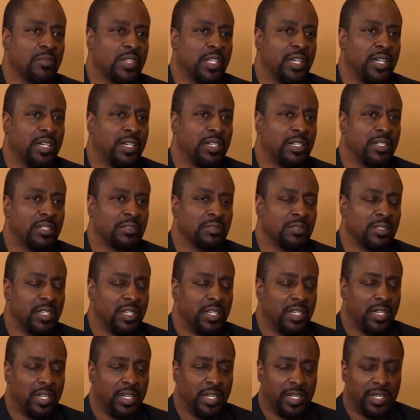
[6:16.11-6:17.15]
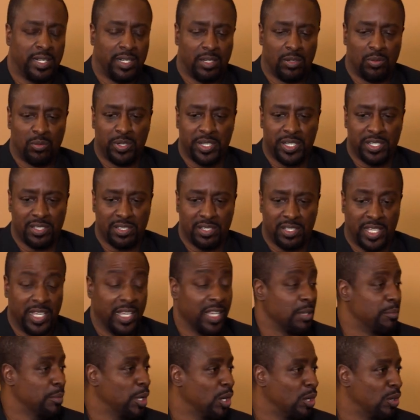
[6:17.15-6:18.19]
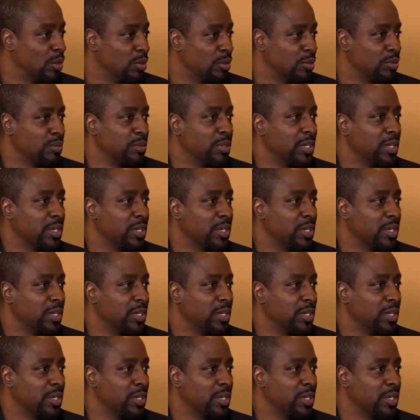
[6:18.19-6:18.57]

uh, uh, what is it, chemo?